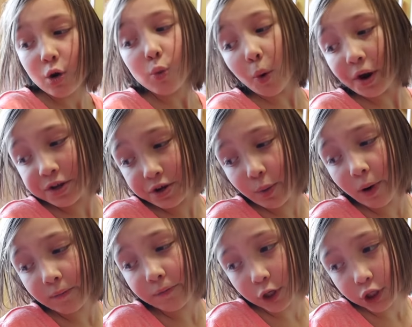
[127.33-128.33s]
what do you
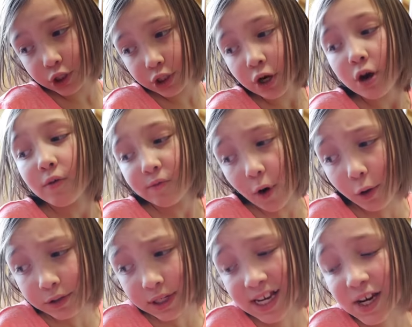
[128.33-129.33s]
want first?
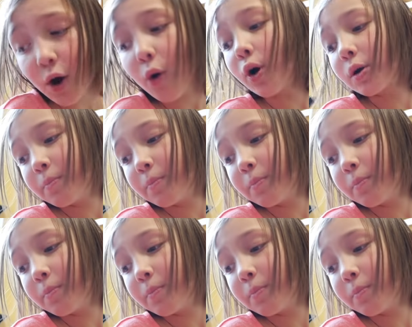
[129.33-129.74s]
Frozen or